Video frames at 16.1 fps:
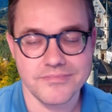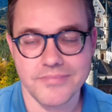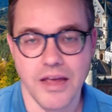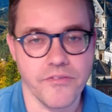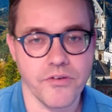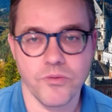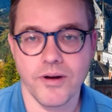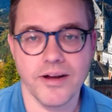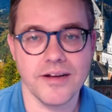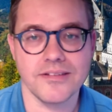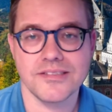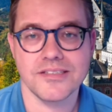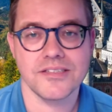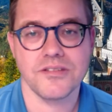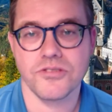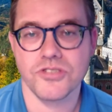everywhere
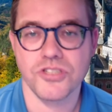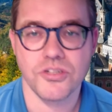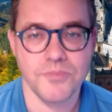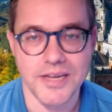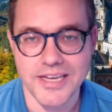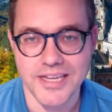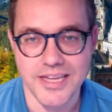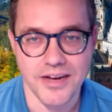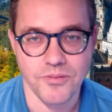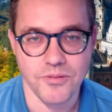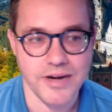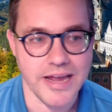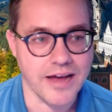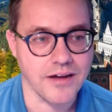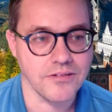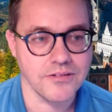else in social media. We're
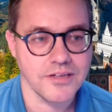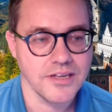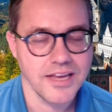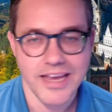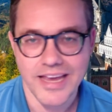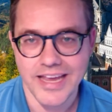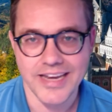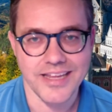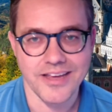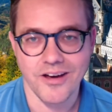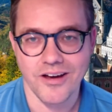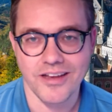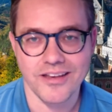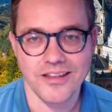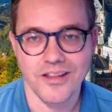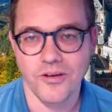now hitting
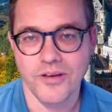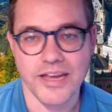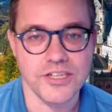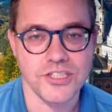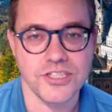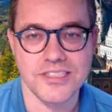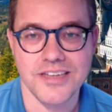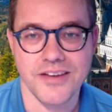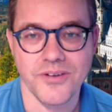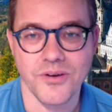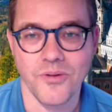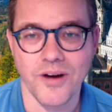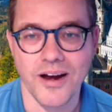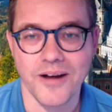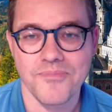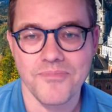on locations
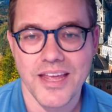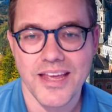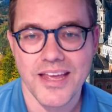everywhere.